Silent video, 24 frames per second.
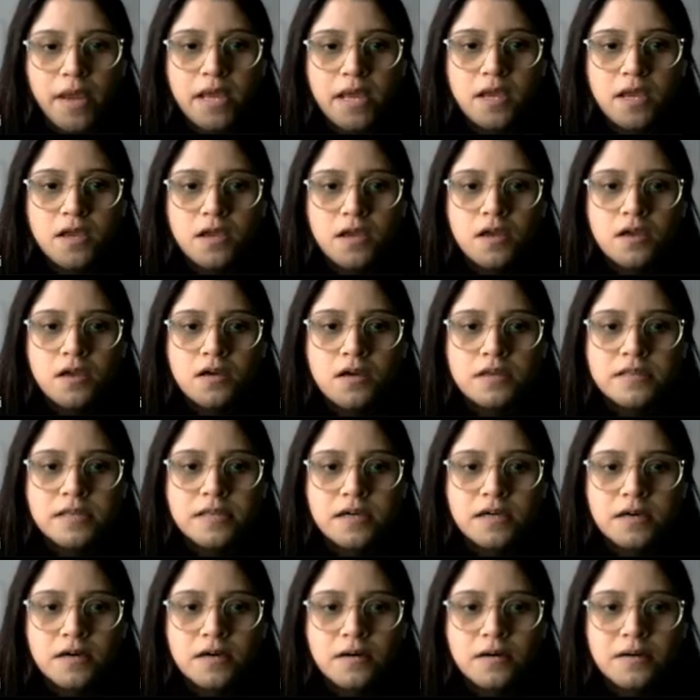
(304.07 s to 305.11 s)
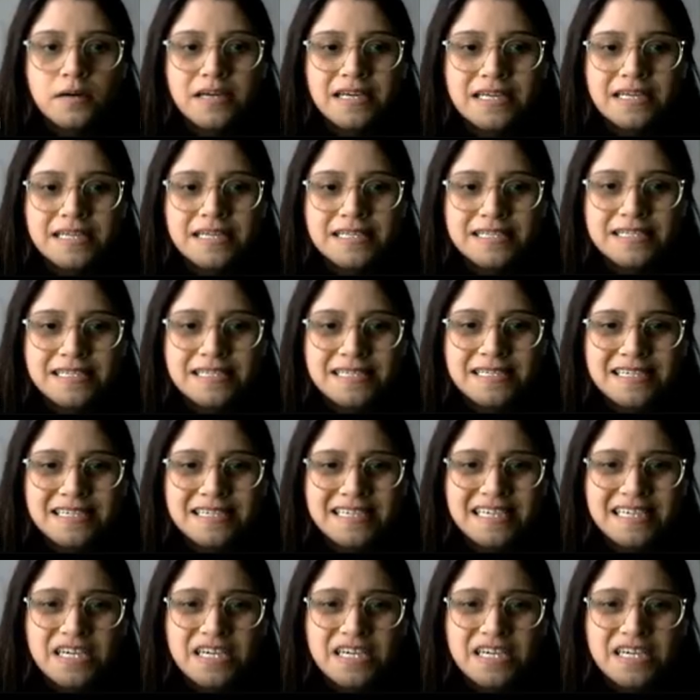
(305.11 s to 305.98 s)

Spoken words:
ray, it is the